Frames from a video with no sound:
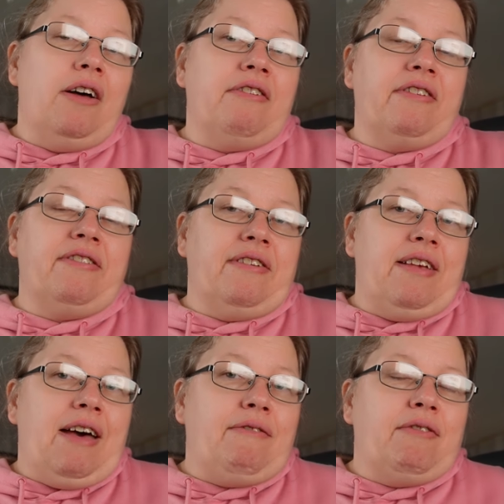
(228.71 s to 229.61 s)
I just
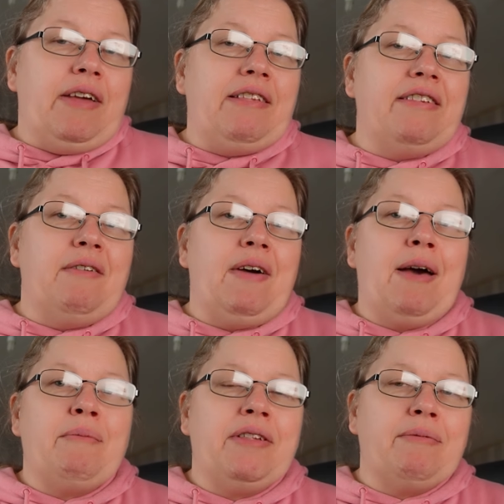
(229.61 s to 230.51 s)
have to wait and see what
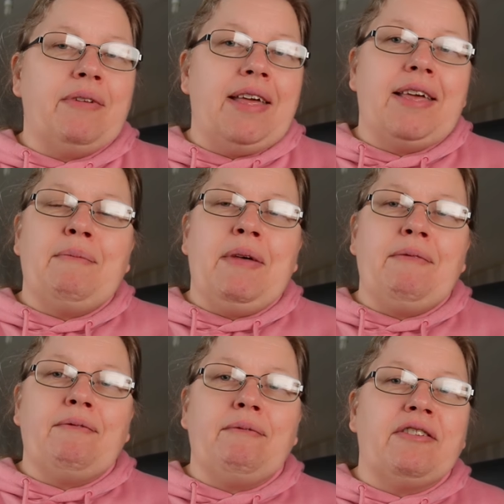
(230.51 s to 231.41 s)
happens when they come
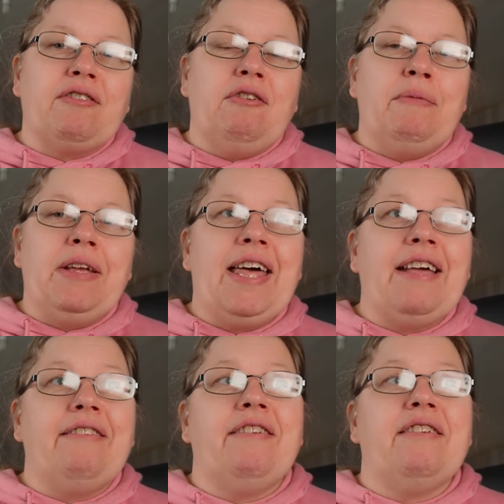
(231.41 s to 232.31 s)
in from school a bit
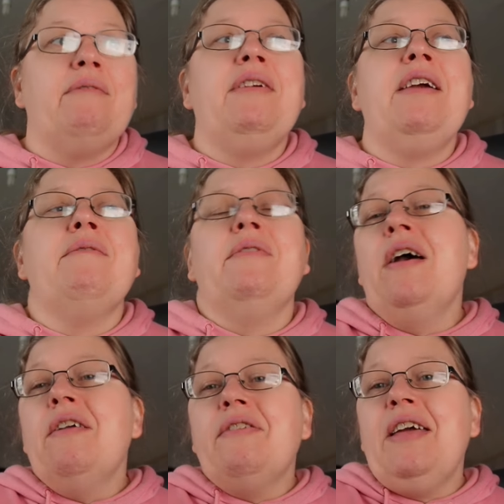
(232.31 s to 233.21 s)
later. So I don't
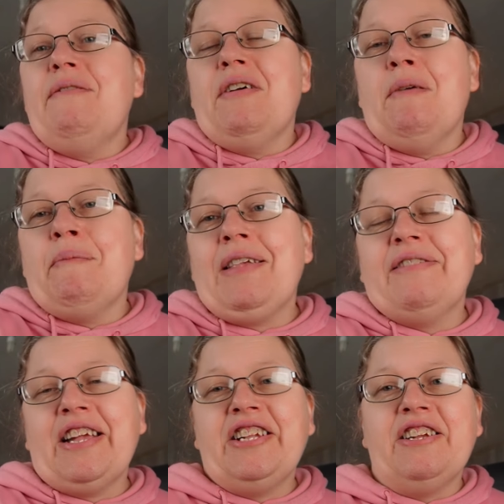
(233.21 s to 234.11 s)
even know what
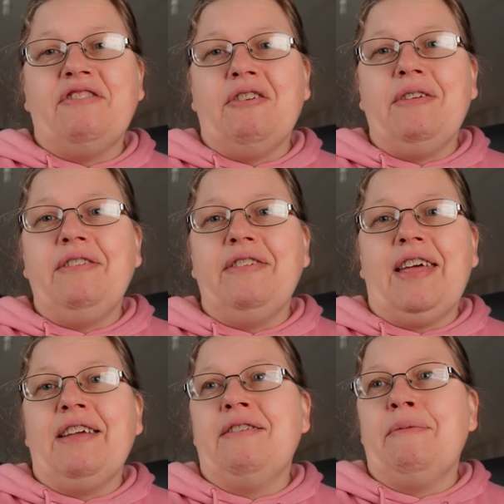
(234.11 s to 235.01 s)
Ben's actually doing
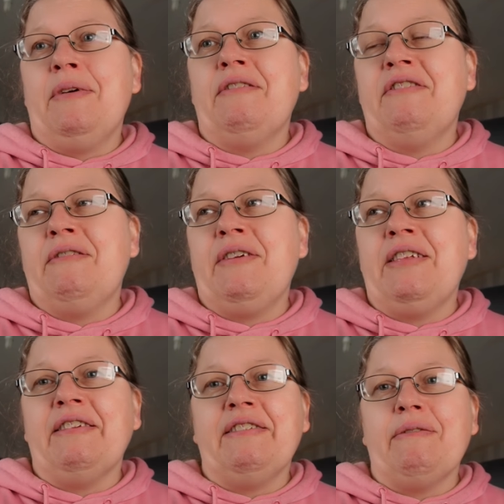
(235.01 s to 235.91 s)
today, to be honest. If he
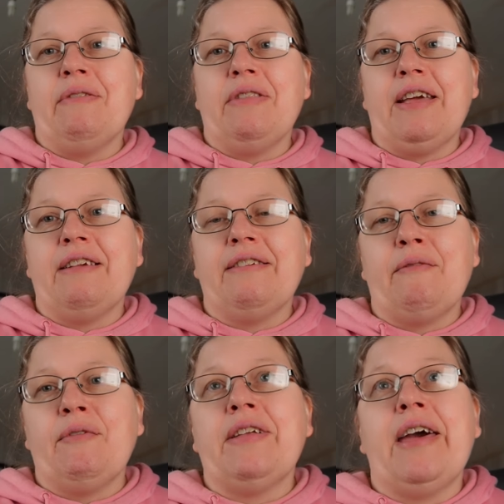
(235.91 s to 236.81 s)
does different things
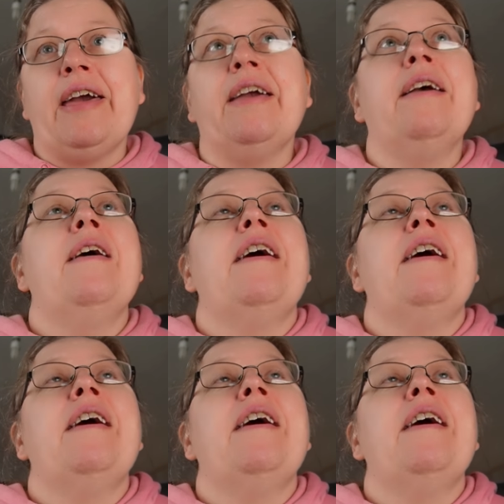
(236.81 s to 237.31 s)
every day.